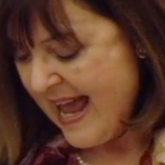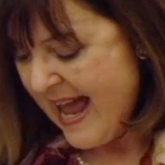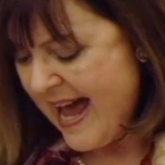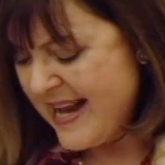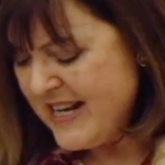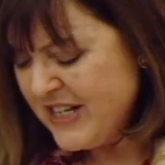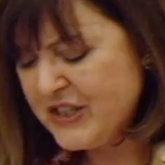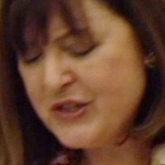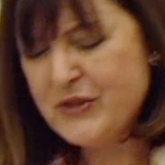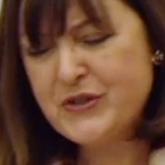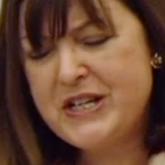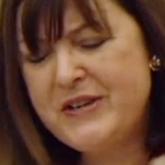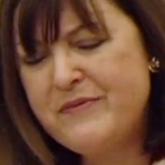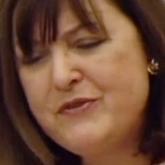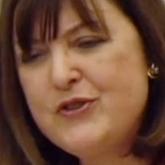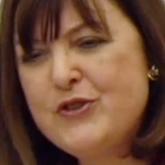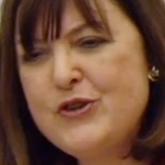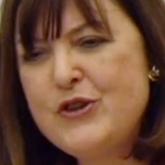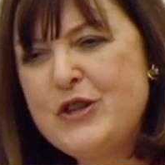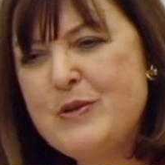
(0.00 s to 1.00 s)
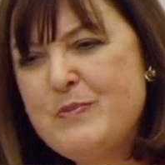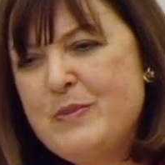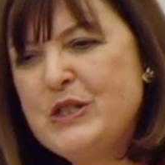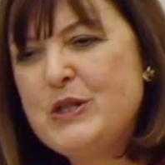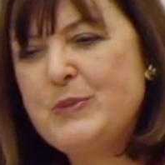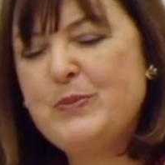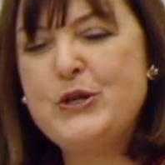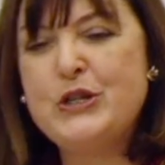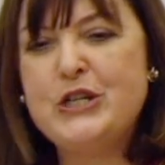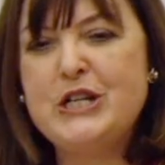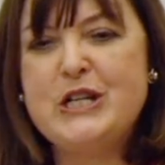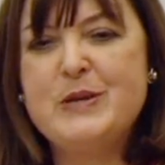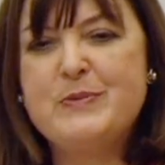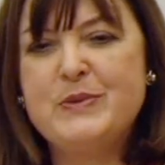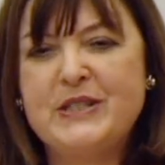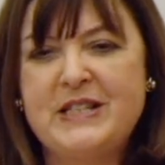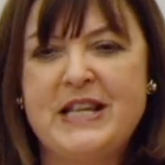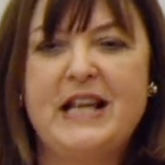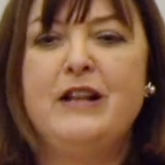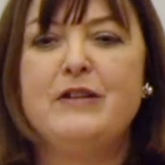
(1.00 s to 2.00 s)
And it's not even true that Mr. Putin
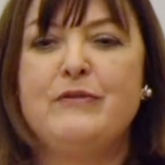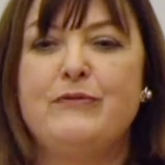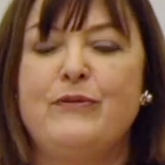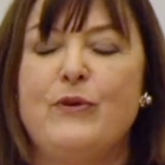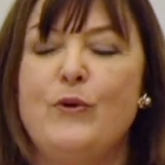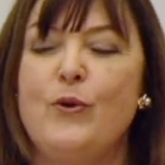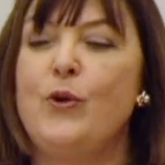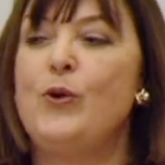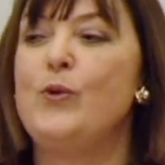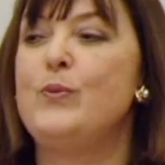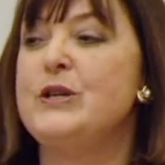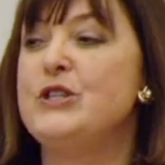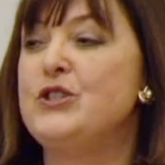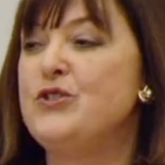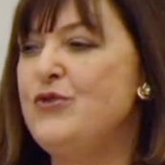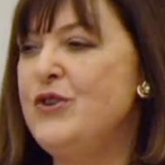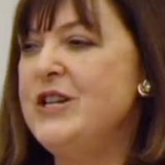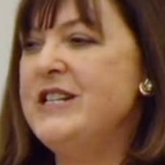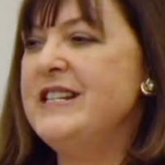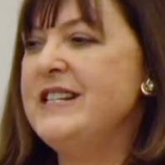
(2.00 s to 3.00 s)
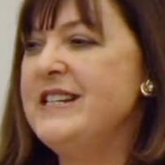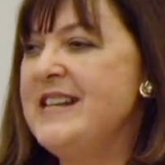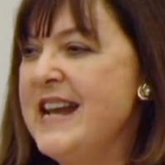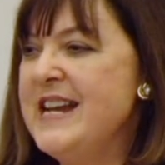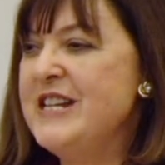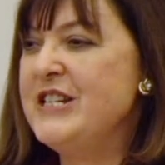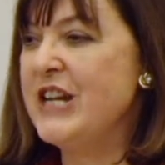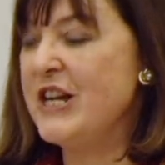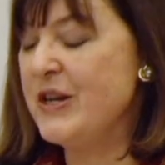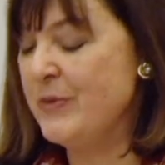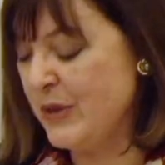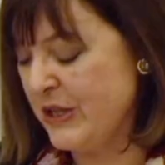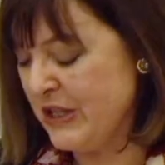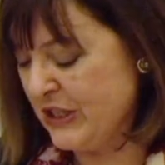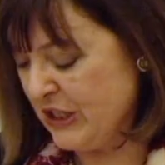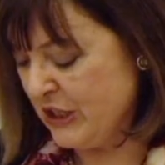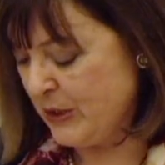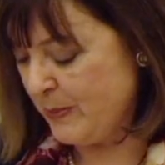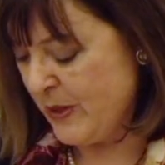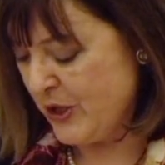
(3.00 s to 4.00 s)
himself always treated NATO with
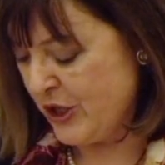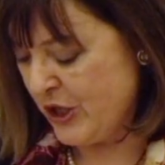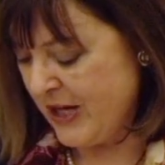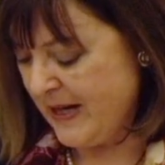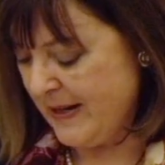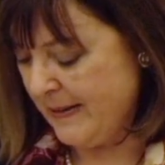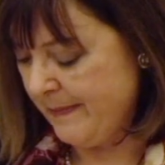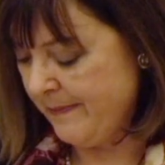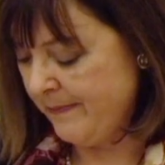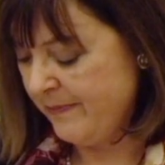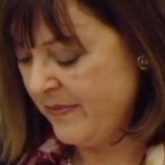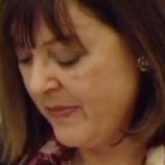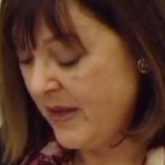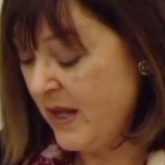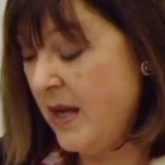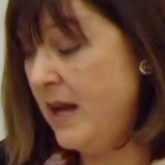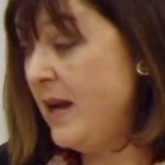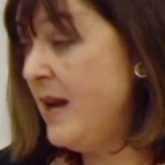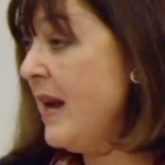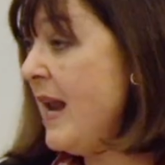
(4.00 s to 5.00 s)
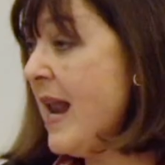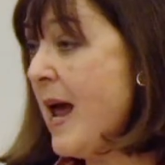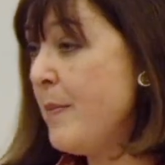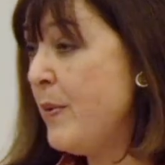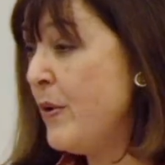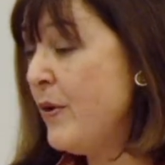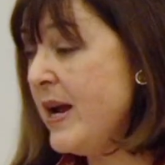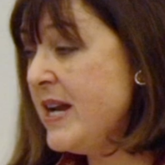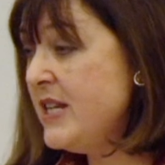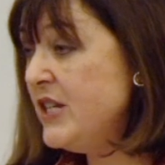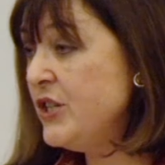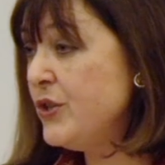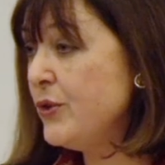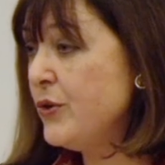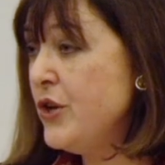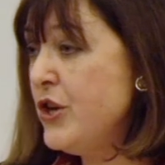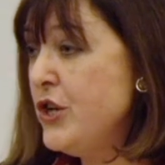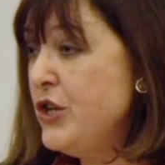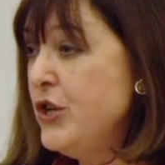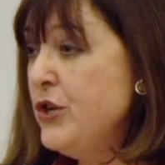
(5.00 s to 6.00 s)
suspicion. He collaborated
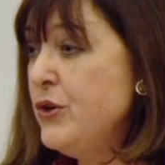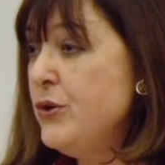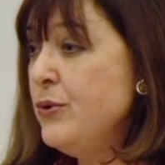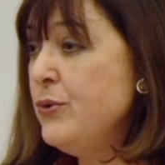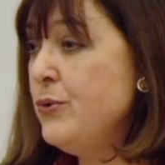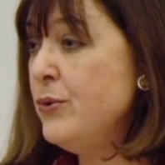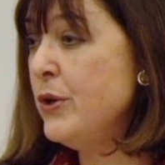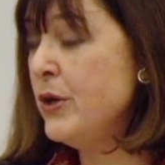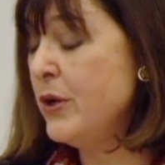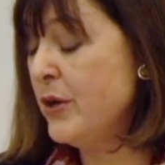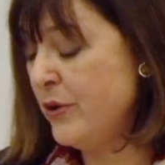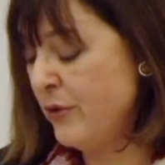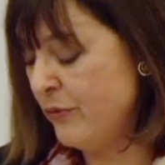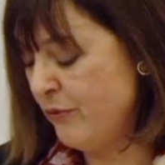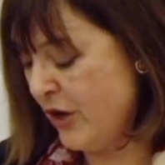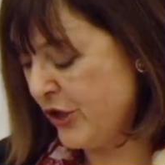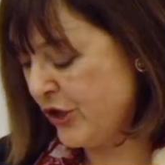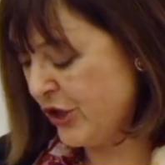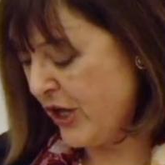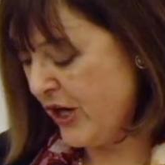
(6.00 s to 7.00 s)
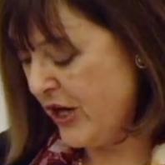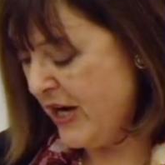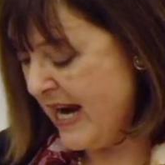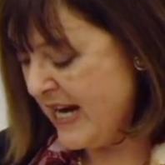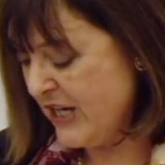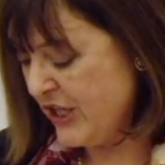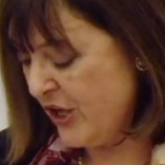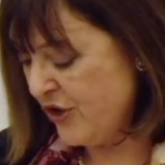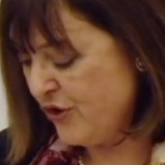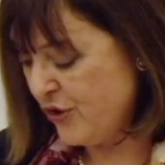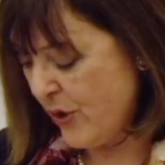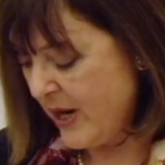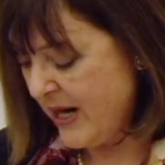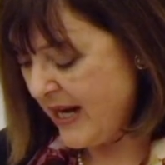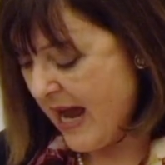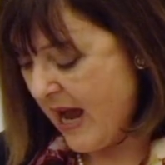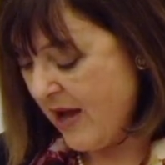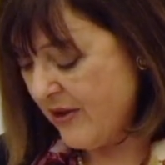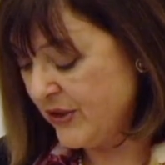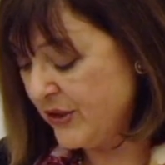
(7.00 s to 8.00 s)
on a new Russia-NATO Joint
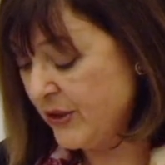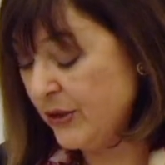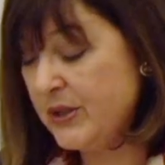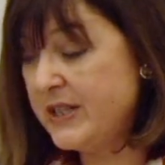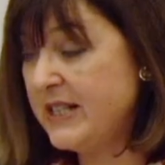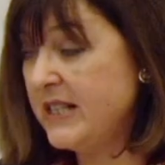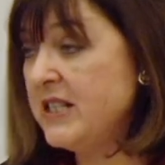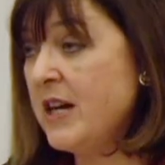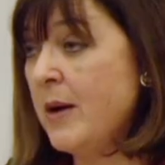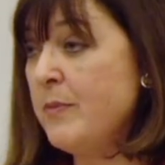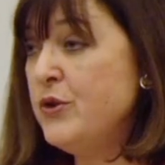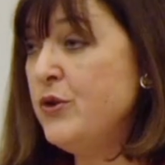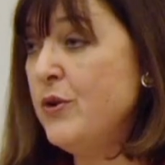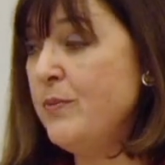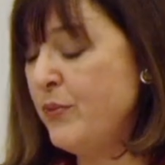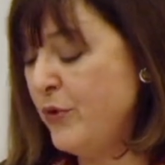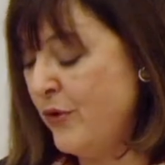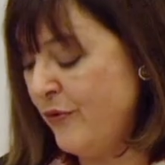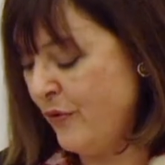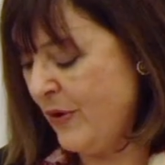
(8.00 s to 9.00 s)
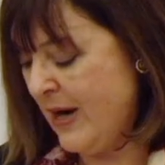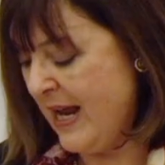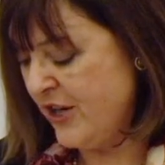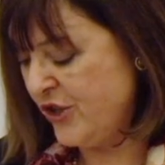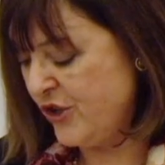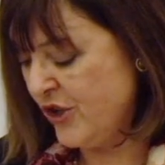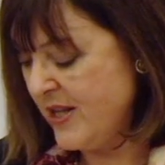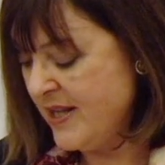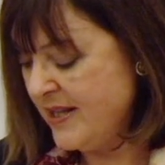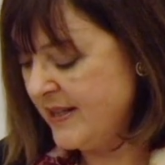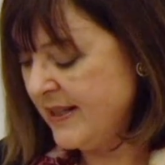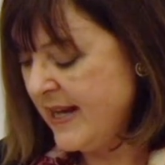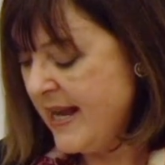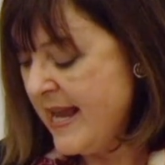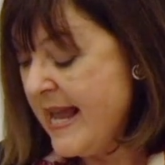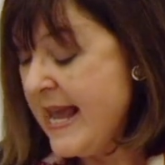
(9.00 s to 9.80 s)
Council set up to improve relations.